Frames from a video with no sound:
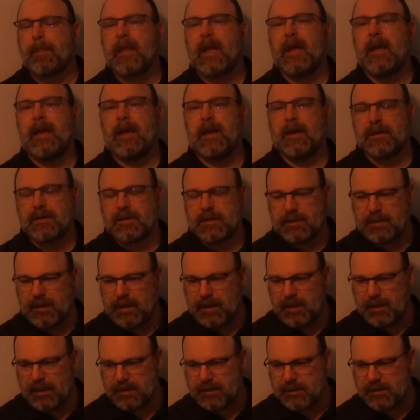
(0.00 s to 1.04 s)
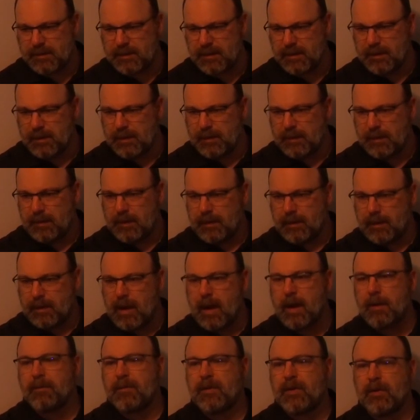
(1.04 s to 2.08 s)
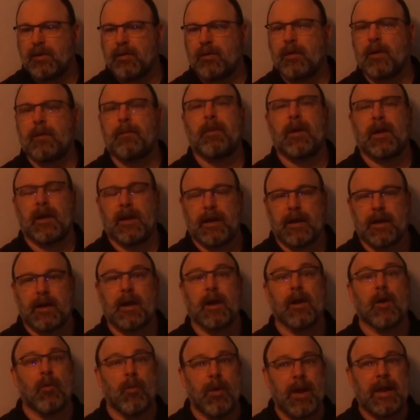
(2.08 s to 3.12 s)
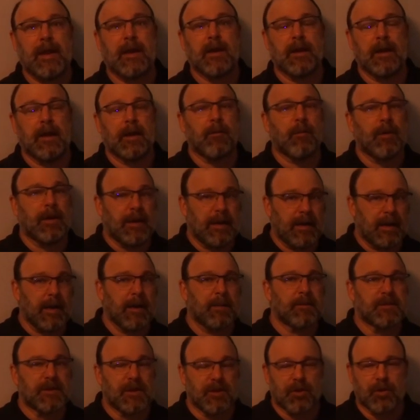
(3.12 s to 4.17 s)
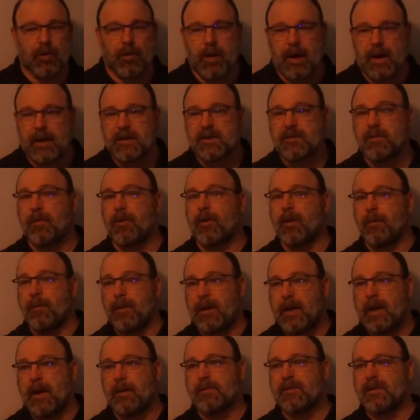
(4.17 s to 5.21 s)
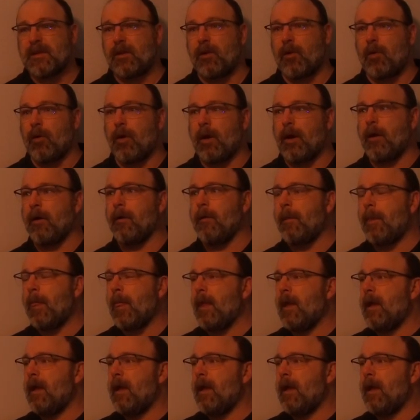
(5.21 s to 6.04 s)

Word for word: He is, he is come to a political awakening when he comes to Johannesburg and becomes a lawyer.